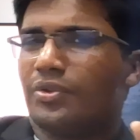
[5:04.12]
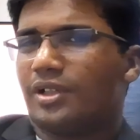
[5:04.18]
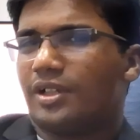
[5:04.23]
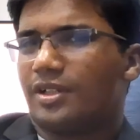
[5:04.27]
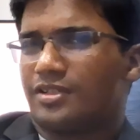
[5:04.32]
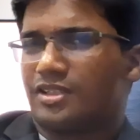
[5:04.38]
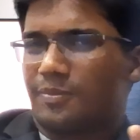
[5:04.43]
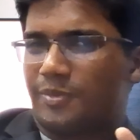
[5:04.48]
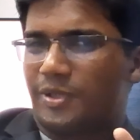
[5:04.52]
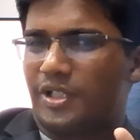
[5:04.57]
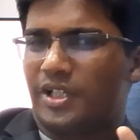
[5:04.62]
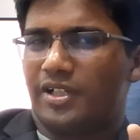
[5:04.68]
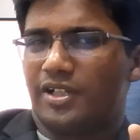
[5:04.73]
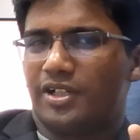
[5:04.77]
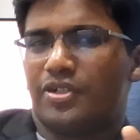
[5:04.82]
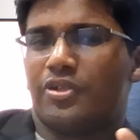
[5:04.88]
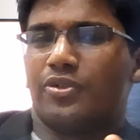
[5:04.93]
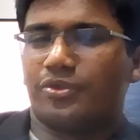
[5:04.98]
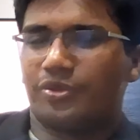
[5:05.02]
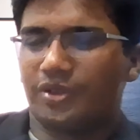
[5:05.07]
appeared to
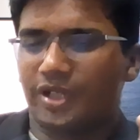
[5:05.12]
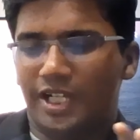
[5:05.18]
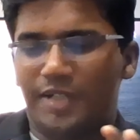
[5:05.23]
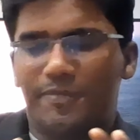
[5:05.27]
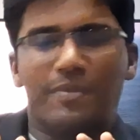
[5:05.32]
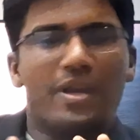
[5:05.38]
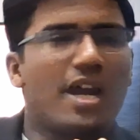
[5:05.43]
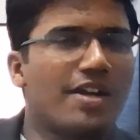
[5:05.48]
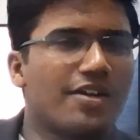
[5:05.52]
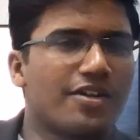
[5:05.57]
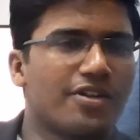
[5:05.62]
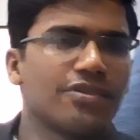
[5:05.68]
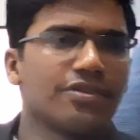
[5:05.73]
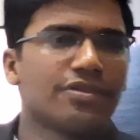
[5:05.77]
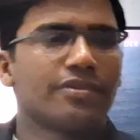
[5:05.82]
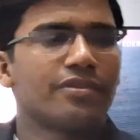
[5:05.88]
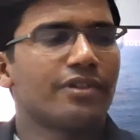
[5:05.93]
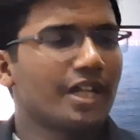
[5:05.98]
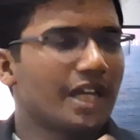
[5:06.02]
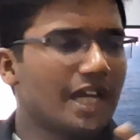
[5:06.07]
treat matter
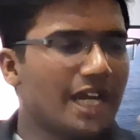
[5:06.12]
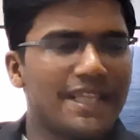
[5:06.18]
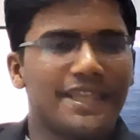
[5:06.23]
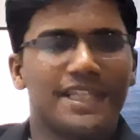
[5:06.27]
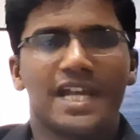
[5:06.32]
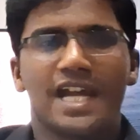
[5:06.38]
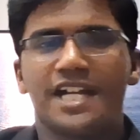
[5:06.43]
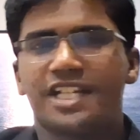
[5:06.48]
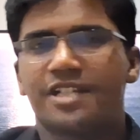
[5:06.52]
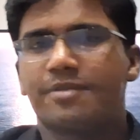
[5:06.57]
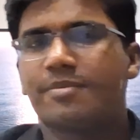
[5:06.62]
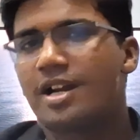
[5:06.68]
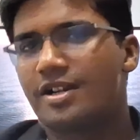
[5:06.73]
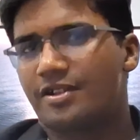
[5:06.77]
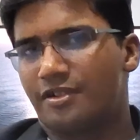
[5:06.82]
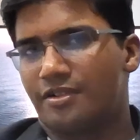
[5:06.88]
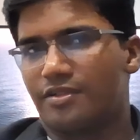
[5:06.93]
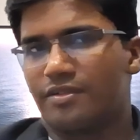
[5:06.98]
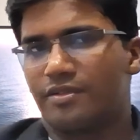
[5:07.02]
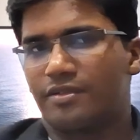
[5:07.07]
and the antimatter
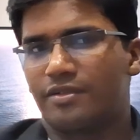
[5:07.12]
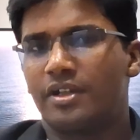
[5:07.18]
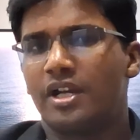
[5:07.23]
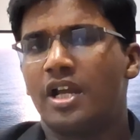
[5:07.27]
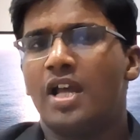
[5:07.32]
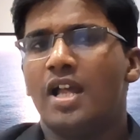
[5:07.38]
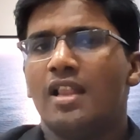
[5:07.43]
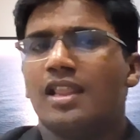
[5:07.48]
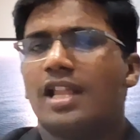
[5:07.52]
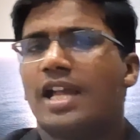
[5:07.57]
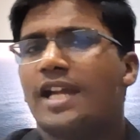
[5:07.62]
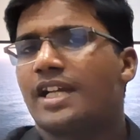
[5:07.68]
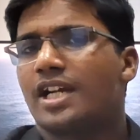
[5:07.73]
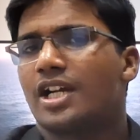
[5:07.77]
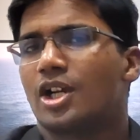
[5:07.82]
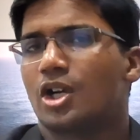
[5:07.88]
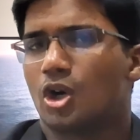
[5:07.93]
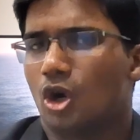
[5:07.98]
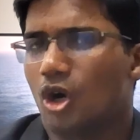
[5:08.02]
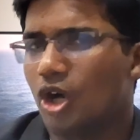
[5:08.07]
like a
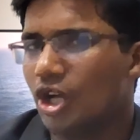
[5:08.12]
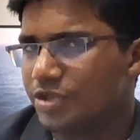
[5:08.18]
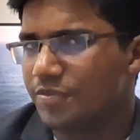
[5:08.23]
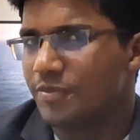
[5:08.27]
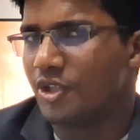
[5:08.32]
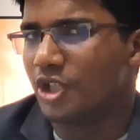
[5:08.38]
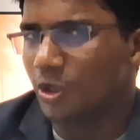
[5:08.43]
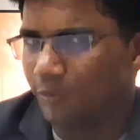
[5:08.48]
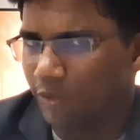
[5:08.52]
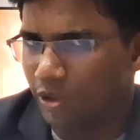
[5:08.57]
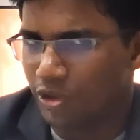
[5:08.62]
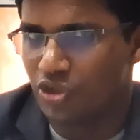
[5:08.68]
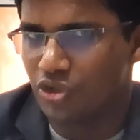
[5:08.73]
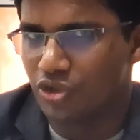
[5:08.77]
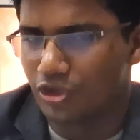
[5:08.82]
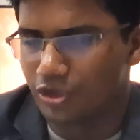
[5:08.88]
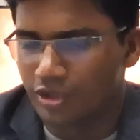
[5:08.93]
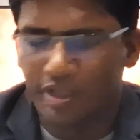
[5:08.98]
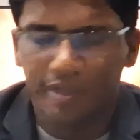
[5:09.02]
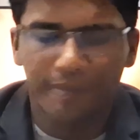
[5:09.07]
cosmic oppositor,
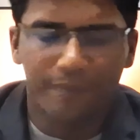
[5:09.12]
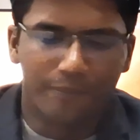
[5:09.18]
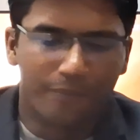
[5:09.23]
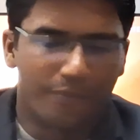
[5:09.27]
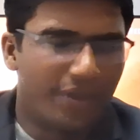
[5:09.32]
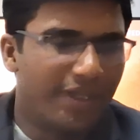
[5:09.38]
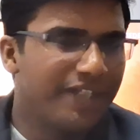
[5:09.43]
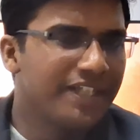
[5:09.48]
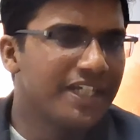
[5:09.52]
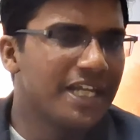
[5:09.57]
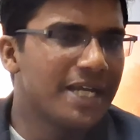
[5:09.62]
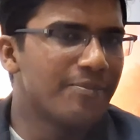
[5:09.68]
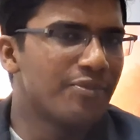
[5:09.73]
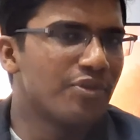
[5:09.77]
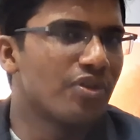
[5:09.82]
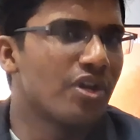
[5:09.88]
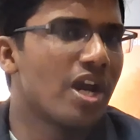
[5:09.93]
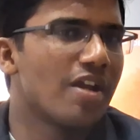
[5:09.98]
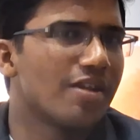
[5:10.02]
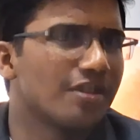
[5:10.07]
bring them
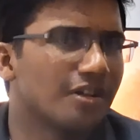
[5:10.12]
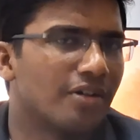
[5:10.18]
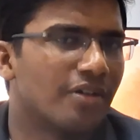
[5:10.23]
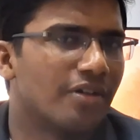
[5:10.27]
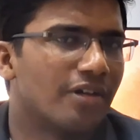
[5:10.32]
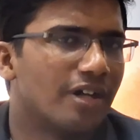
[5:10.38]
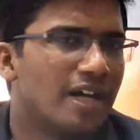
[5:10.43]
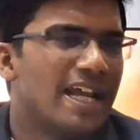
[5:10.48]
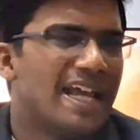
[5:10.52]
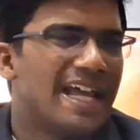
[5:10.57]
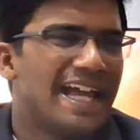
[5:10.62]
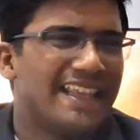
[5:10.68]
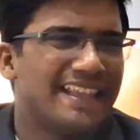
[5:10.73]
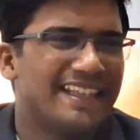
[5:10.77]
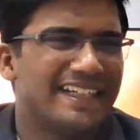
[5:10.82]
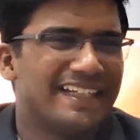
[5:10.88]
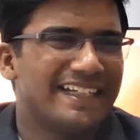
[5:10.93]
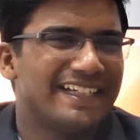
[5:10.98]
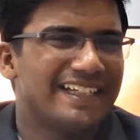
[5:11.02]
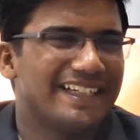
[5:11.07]
together and they
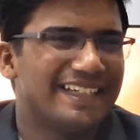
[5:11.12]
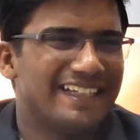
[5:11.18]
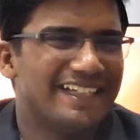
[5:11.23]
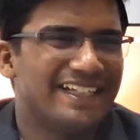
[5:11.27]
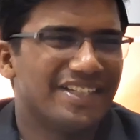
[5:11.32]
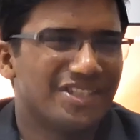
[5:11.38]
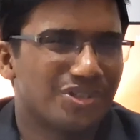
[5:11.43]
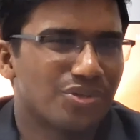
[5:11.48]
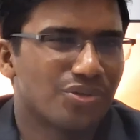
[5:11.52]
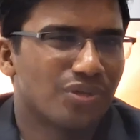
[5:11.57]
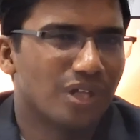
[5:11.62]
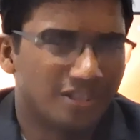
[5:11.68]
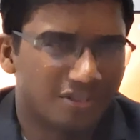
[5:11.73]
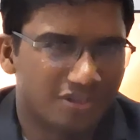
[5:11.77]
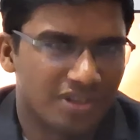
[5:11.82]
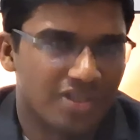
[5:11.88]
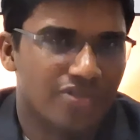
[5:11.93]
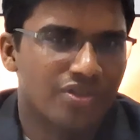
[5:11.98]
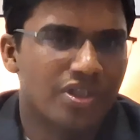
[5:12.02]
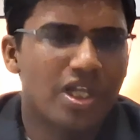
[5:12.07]
cease to
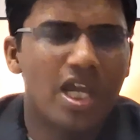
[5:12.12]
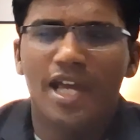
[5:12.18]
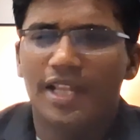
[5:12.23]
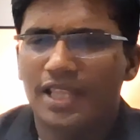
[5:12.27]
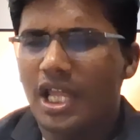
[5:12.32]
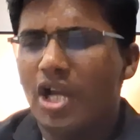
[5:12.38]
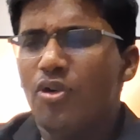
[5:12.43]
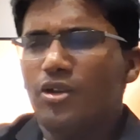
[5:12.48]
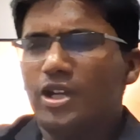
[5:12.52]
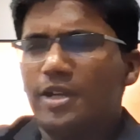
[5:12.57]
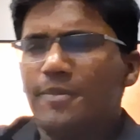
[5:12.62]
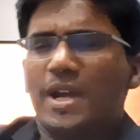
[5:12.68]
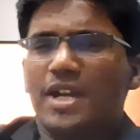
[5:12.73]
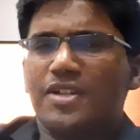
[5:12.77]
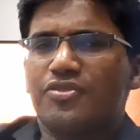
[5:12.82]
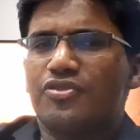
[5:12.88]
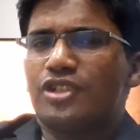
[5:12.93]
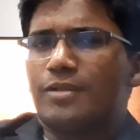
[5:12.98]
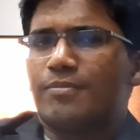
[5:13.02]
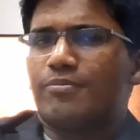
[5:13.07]
exist. Now imagine the
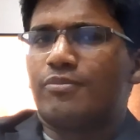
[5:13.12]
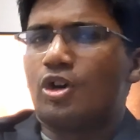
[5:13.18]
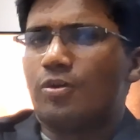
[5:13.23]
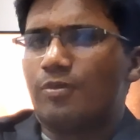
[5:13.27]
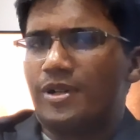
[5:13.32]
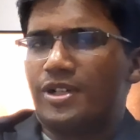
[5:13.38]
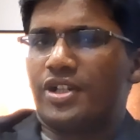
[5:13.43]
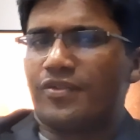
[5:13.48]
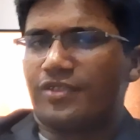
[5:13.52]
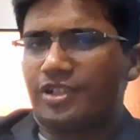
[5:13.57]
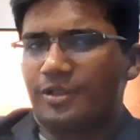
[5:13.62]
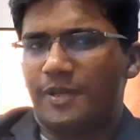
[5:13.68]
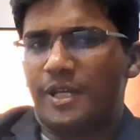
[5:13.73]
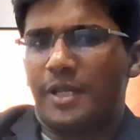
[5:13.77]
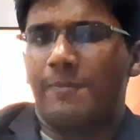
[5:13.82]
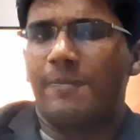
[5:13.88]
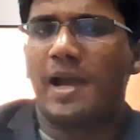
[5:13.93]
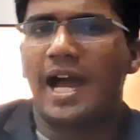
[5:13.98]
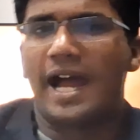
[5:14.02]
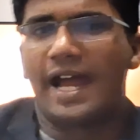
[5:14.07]
moment of the Big
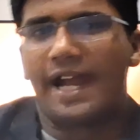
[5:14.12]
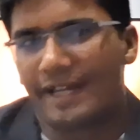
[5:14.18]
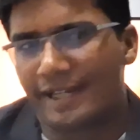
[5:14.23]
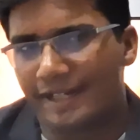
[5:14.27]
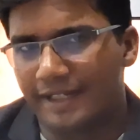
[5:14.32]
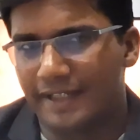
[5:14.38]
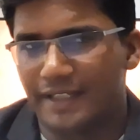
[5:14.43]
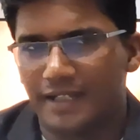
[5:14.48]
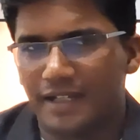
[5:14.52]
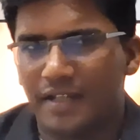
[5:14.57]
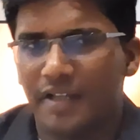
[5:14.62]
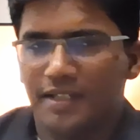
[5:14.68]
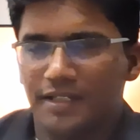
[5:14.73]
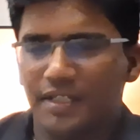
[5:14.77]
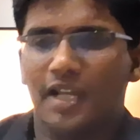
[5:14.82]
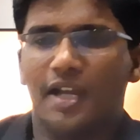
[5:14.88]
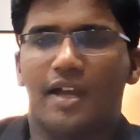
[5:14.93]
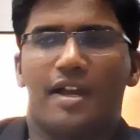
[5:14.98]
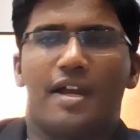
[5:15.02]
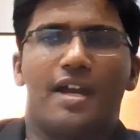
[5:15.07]
Bang.
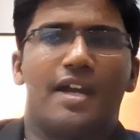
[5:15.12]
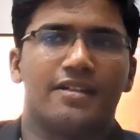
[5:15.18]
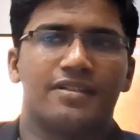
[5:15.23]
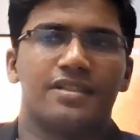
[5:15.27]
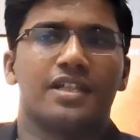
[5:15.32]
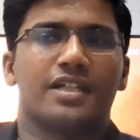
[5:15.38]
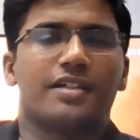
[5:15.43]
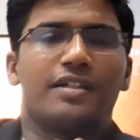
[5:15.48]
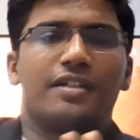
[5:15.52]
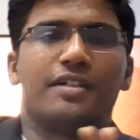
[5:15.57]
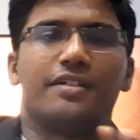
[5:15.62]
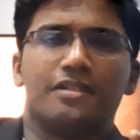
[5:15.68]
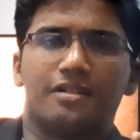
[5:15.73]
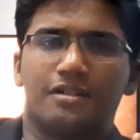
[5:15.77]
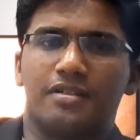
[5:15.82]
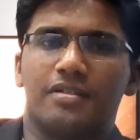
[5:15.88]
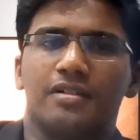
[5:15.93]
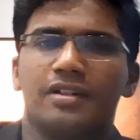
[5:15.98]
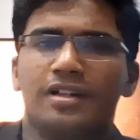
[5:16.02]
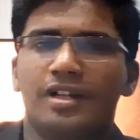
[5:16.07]
Yeah, exactly, the
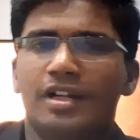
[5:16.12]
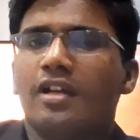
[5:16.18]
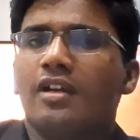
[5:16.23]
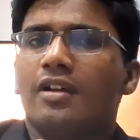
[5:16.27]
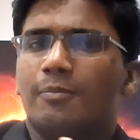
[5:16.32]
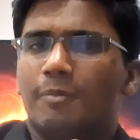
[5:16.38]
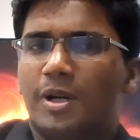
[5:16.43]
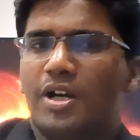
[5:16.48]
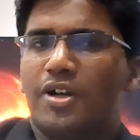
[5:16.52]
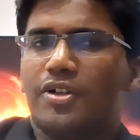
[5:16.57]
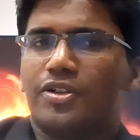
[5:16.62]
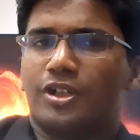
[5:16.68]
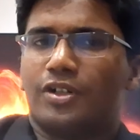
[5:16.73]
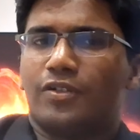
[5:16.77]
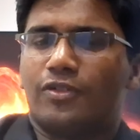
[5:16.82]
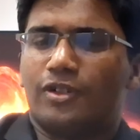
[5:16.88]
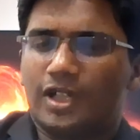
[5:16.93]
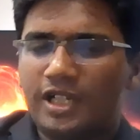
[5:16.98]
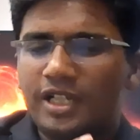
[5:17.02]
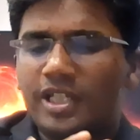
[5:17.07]
birth of
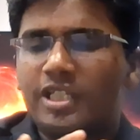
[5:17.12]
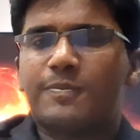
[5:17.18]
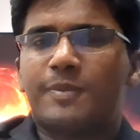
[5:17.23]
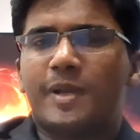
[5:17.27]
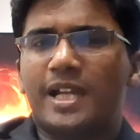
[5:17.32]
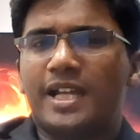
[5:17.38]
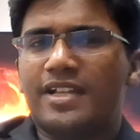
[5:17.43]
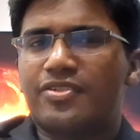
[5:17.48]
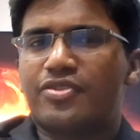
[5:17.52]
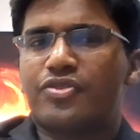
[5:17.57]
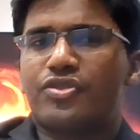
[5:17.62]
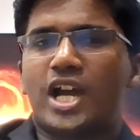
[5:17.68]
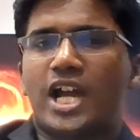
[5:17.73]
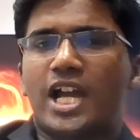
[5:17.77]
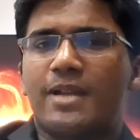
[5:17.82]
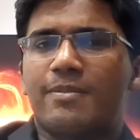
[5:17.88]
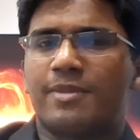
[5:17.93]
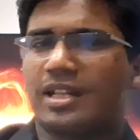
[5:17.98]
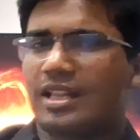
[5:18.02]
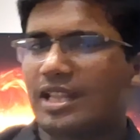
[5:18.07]
space, time
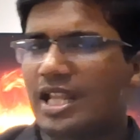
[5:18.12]
and life